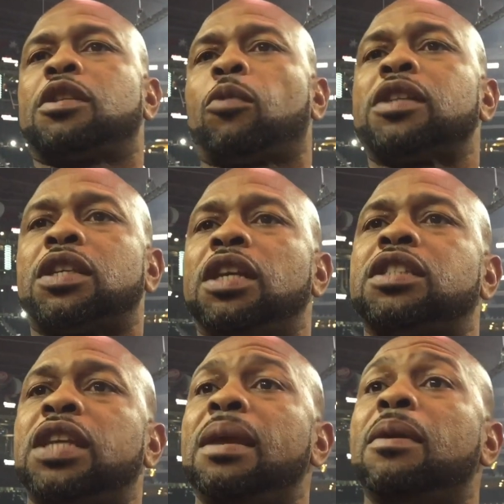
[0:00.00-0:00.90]
situation. His
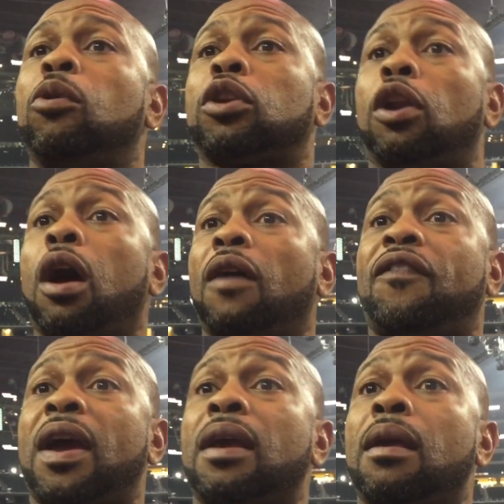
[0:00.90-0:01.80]
team didn't want the Lara
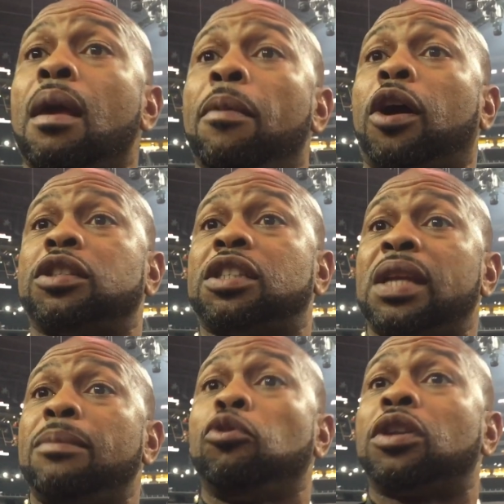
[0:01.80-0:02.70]
fight because the
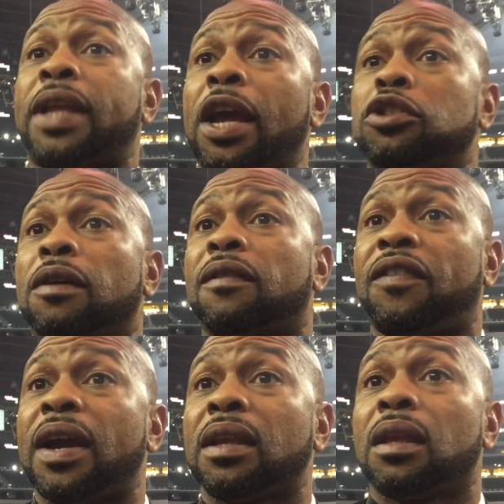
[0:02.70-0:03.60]
team knew the danger of the
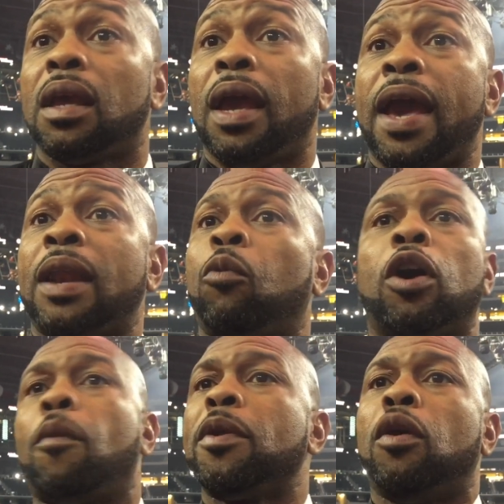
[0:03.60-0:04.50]
fight and there
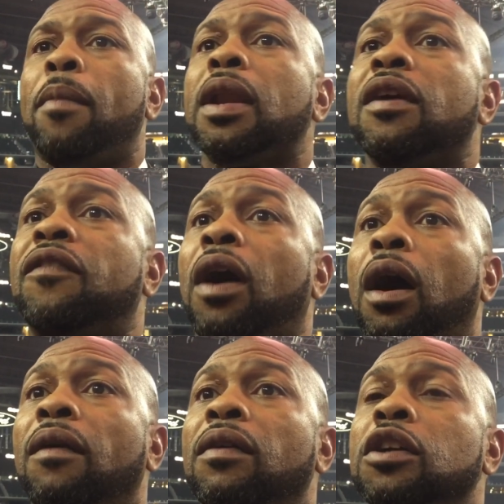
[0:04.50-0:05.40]
wasn't gonna be no money involved.